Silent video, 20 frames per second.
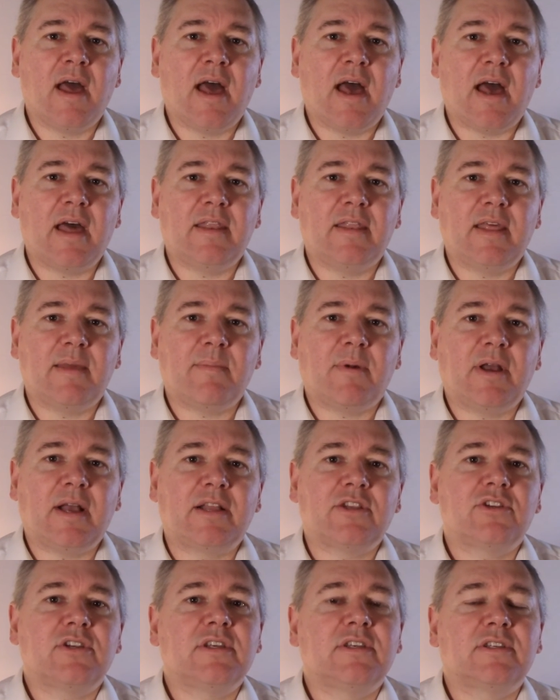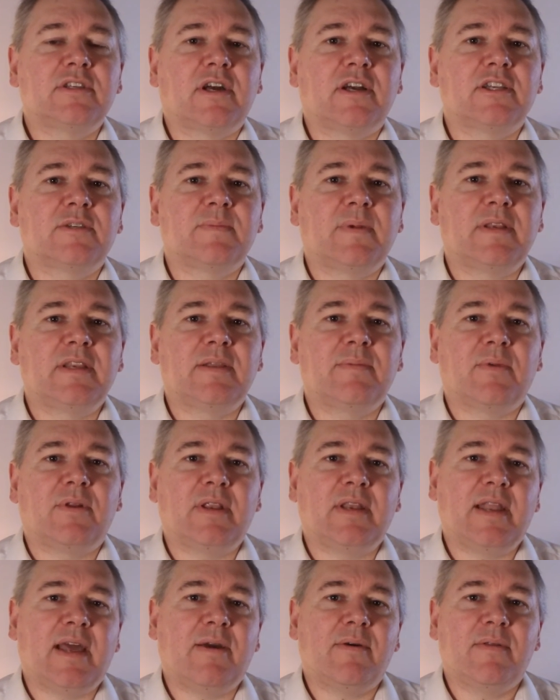and they might actually start spending money.
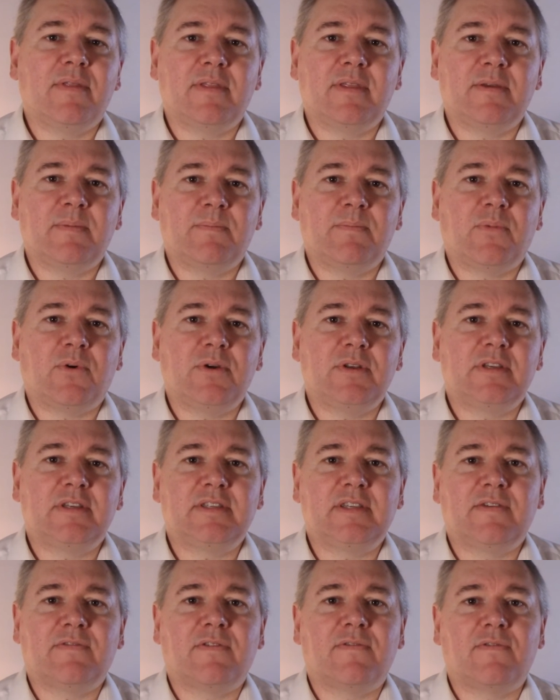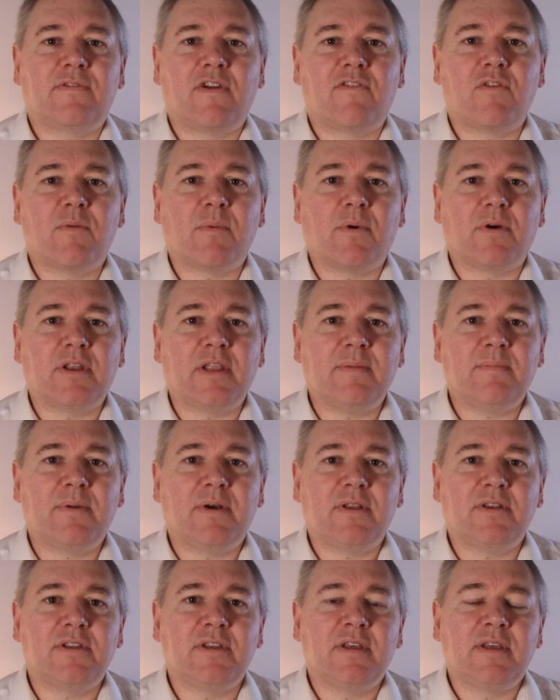Now, the point is different for everybody,
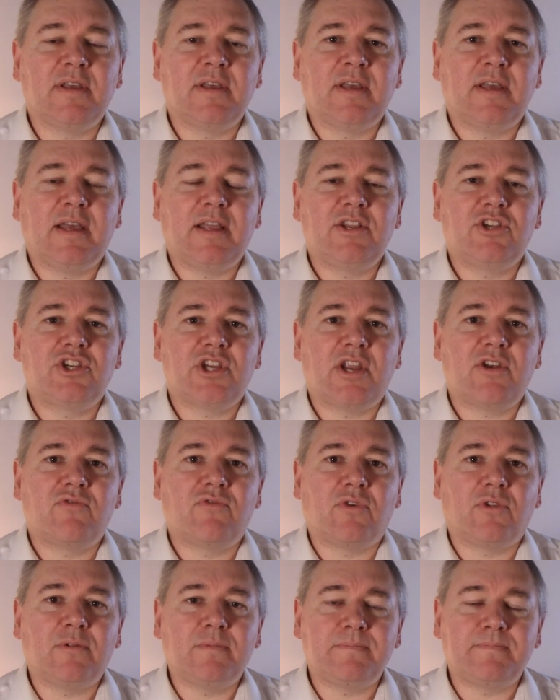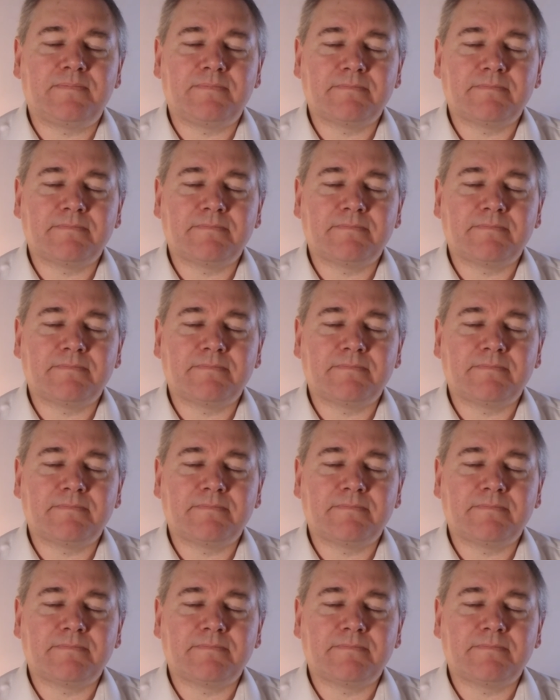but in general,